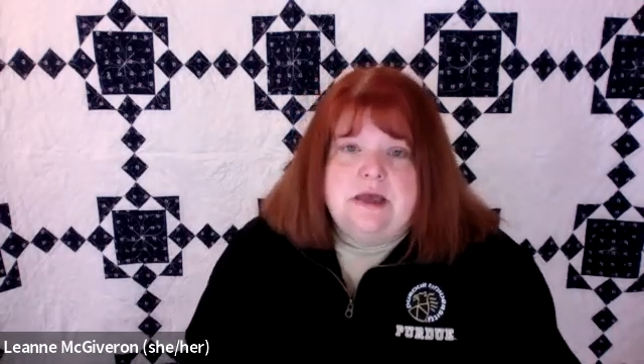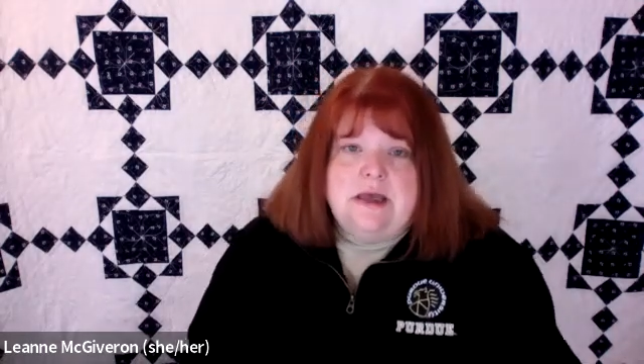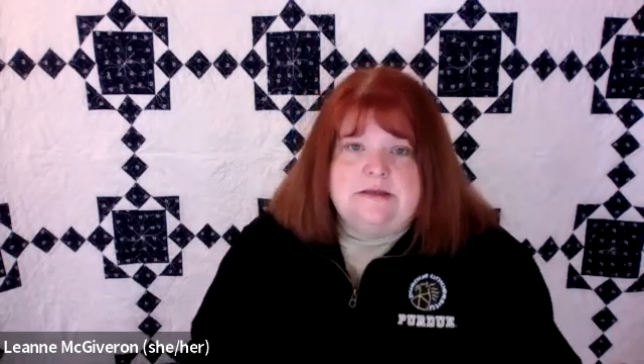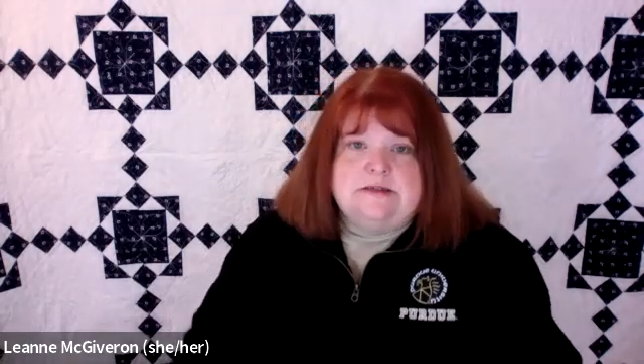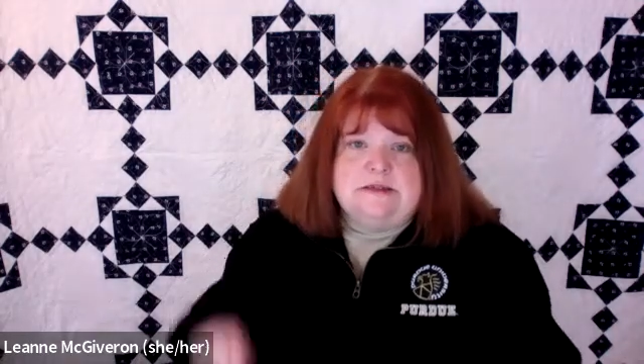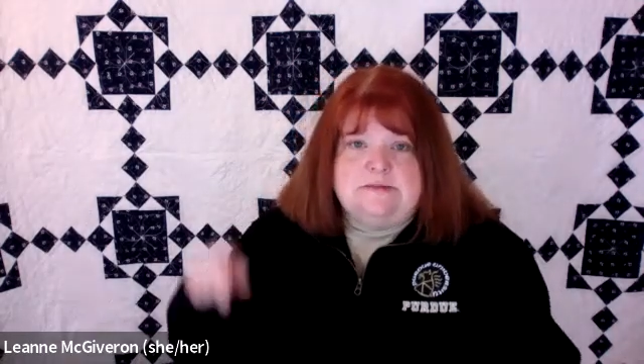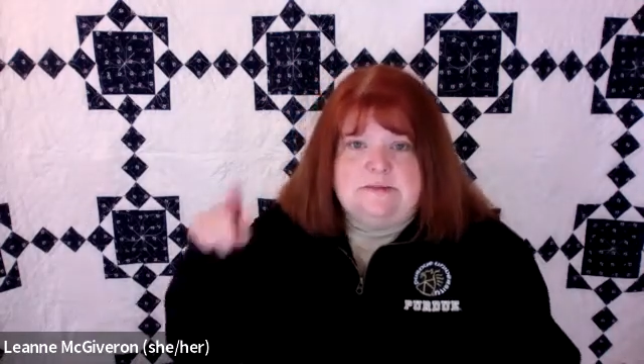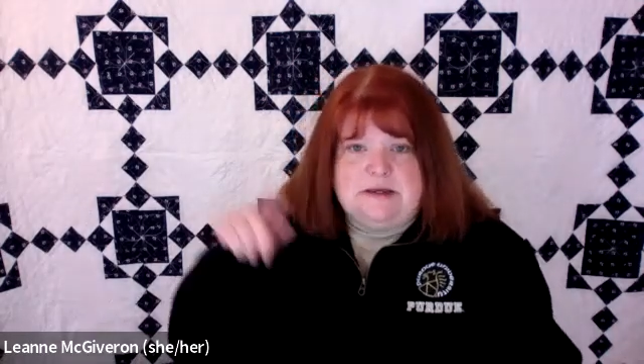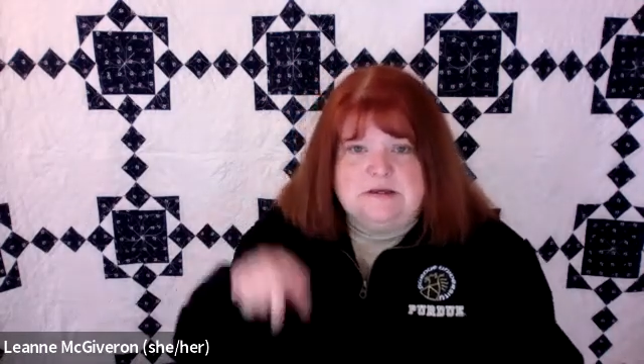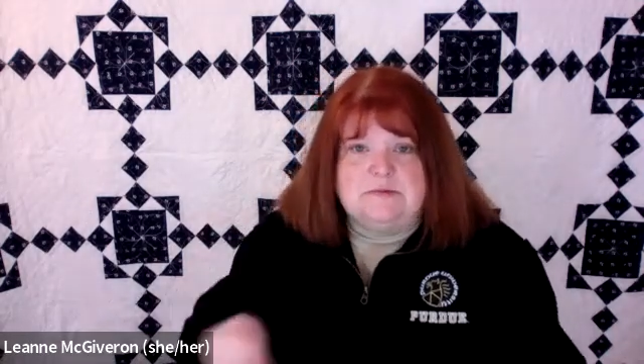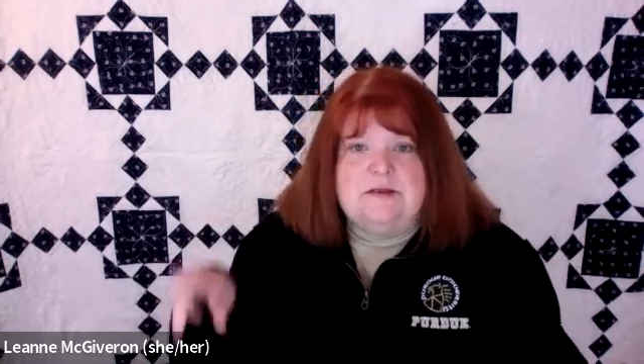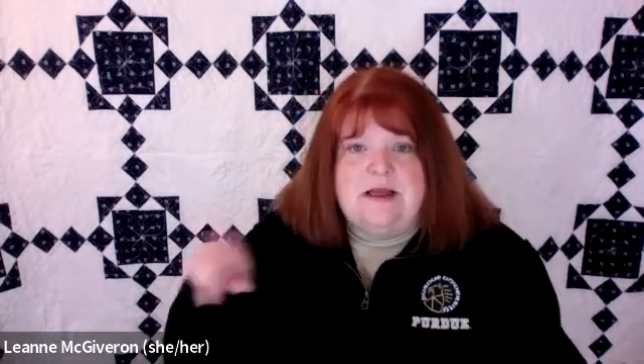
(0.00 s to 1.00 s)
It's just
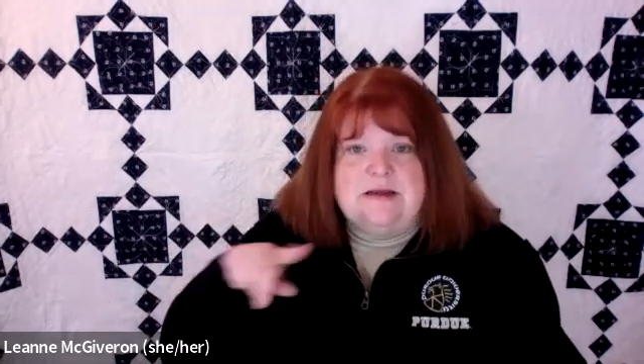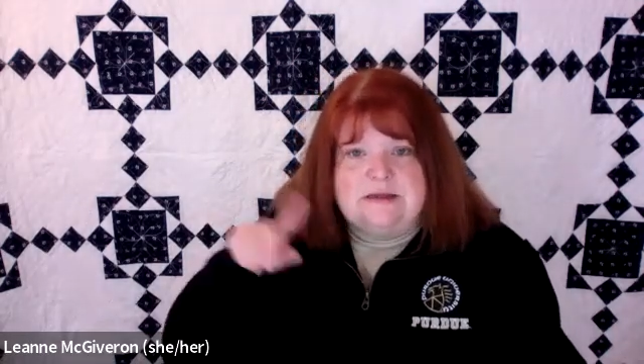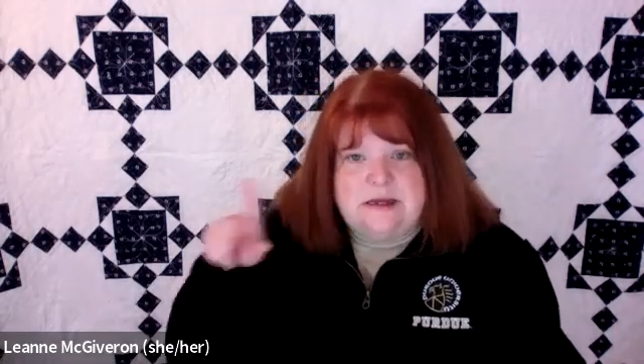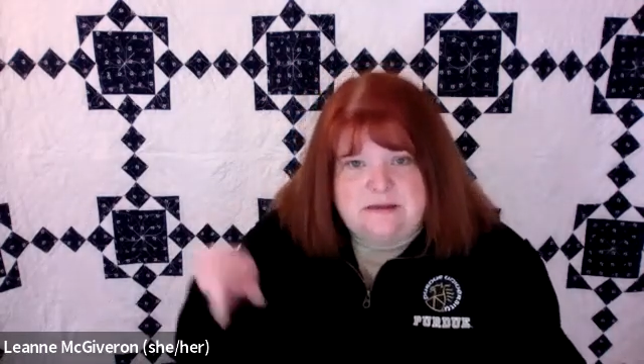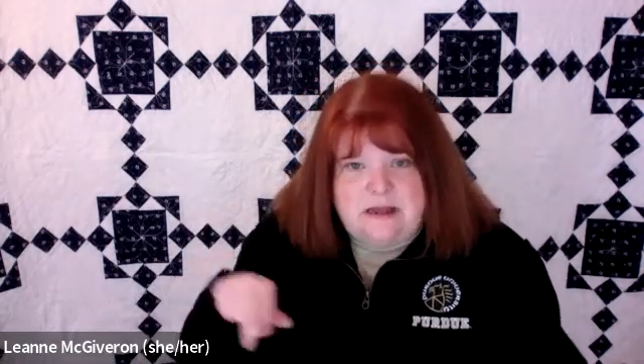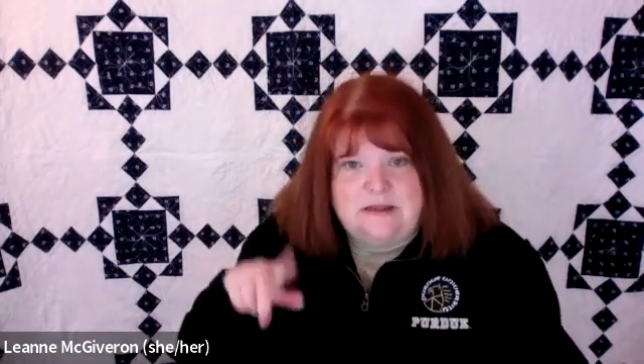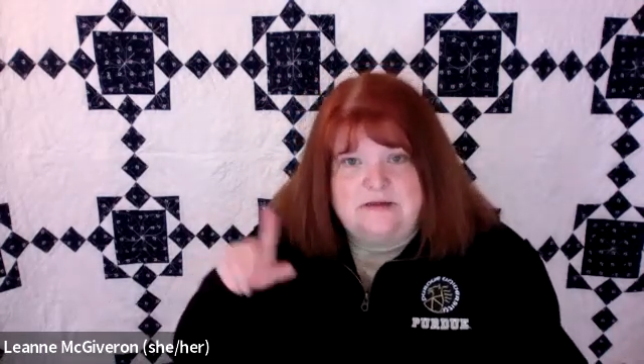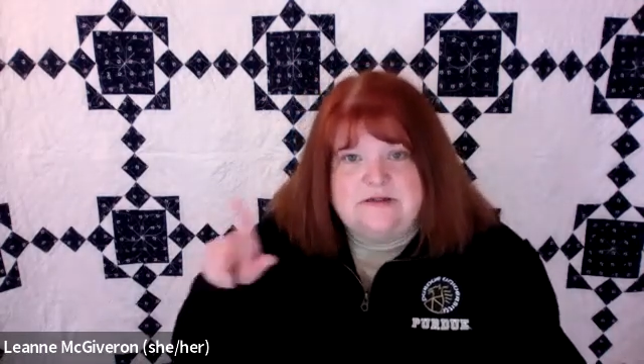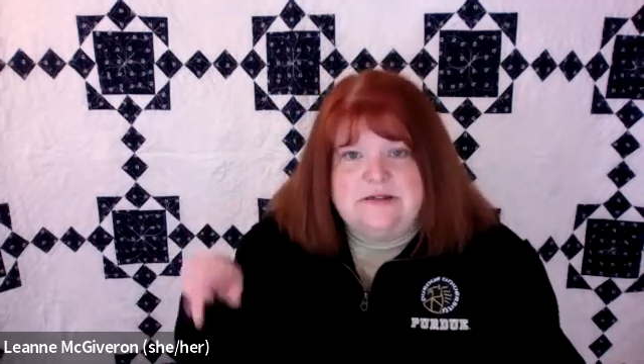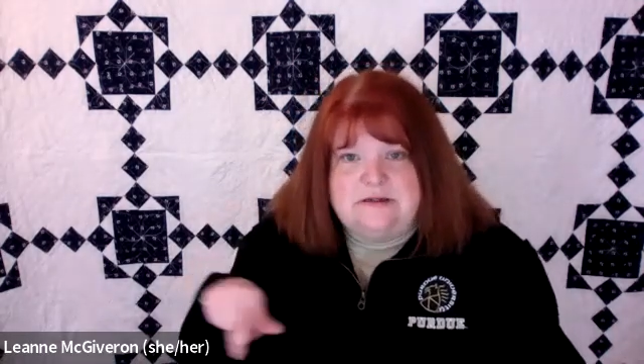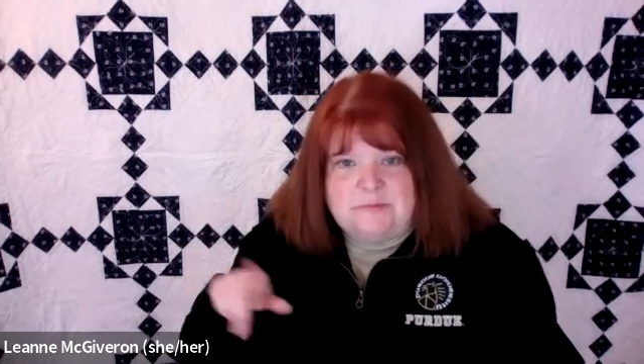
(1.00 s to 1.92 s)
because we're in that technology,